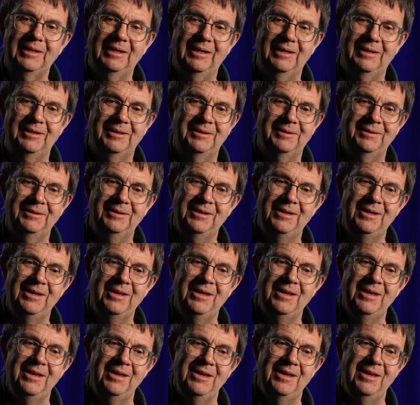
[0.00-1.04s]
And
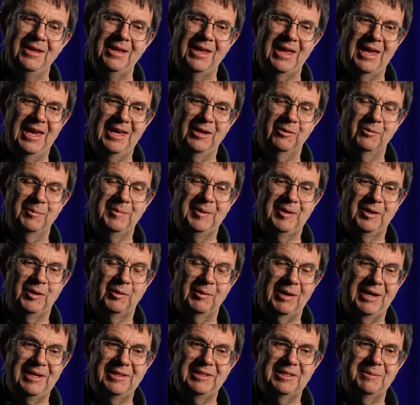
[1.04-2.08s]
it would be
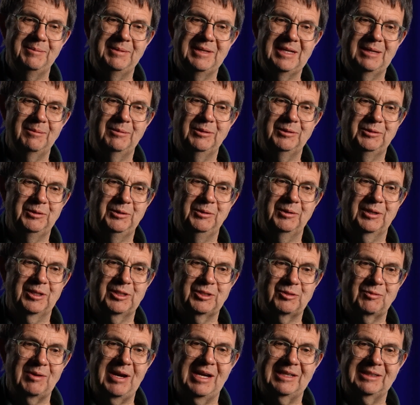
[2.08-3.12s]
great to be able to
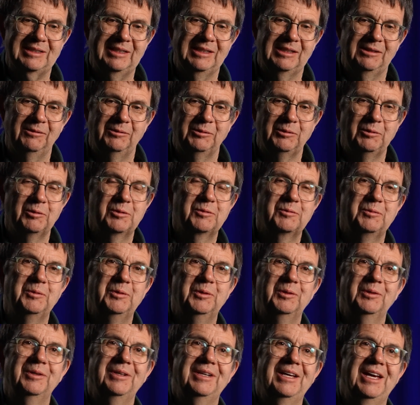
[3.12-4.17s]
extract a little
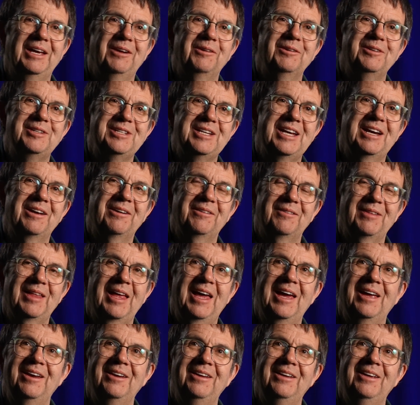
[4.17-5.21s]
useful energy out of
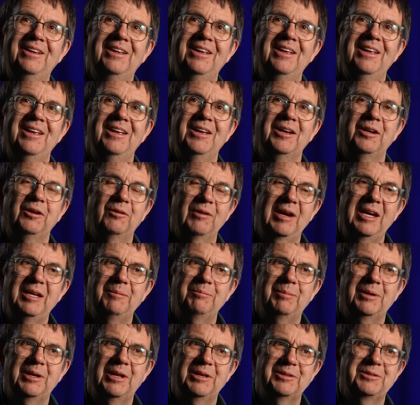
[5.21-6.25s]
that.
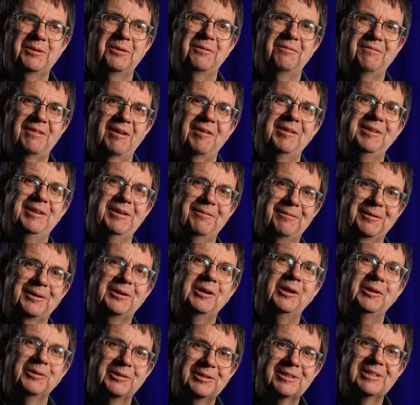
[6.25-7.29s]
Great, but also very
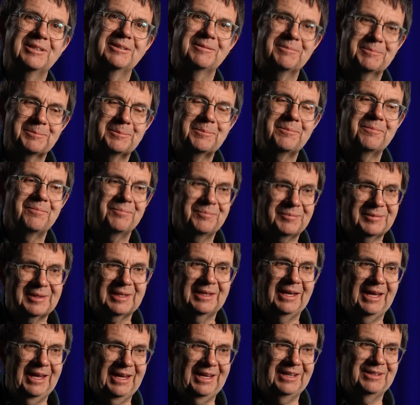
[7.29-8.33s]
difficult.
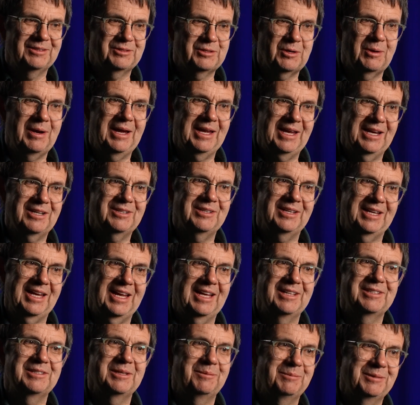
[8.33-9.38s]
And so I actually
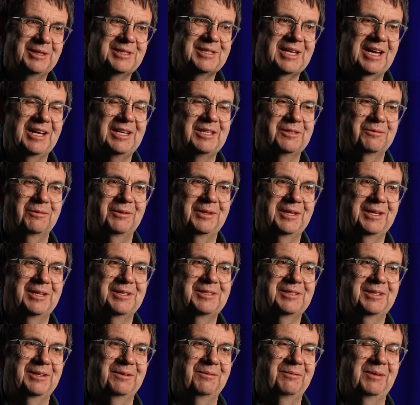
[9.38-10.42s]
had some designs for
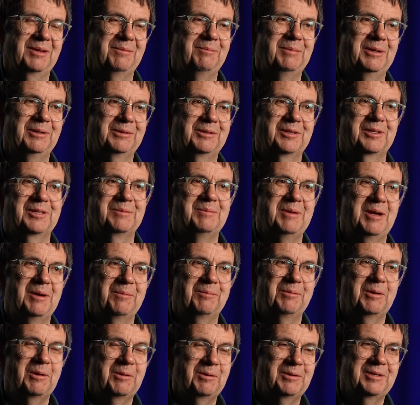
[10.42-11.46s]
this, and we built a small
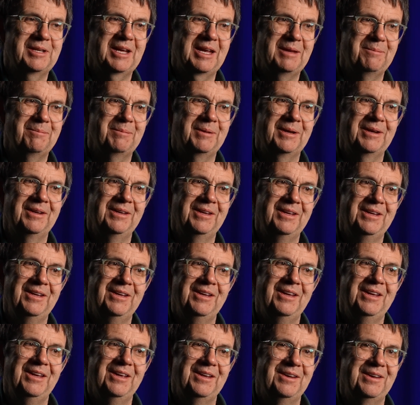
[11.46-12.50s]
prototype, but
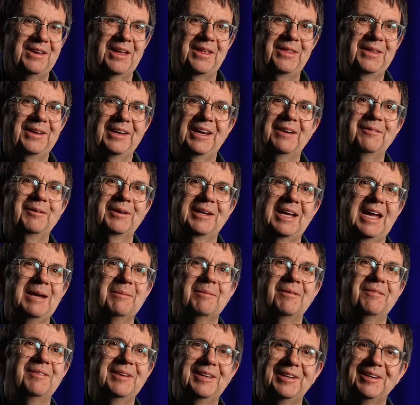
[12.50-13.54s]
nothing ever
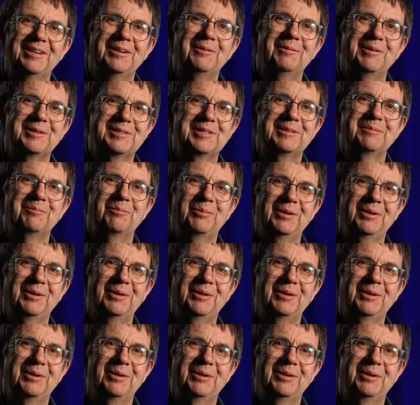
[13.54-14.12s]
came of it. It was